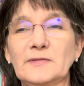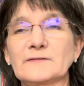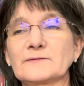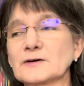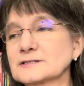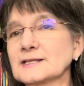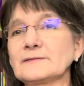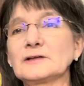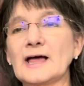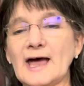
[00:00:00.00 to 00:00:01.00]
The first
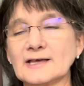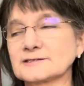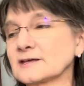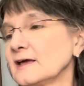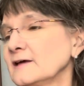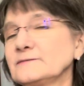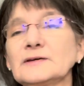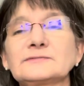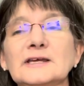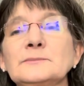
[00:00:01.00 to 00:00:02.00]
level has
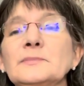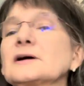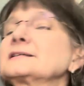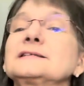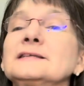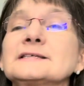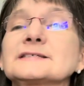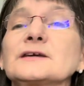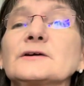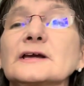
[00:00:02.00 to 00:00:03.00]
15 books in this
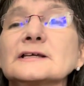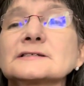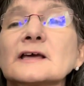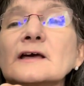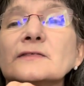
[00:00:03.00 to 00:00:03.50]
series.